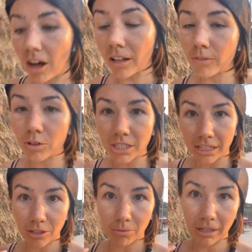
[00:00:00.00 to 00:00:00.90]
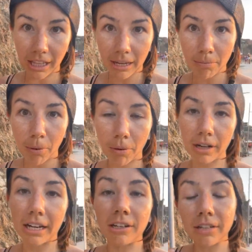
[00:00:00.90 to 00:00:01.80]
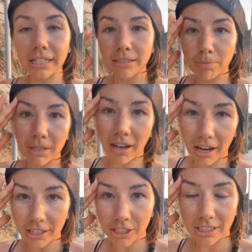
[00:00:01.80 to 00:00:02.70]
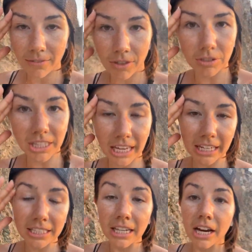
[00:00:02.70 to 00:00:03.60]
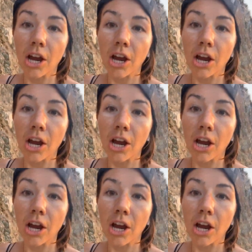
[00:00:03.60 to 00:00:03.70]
All of those things are really important, and you need to be conscious of those things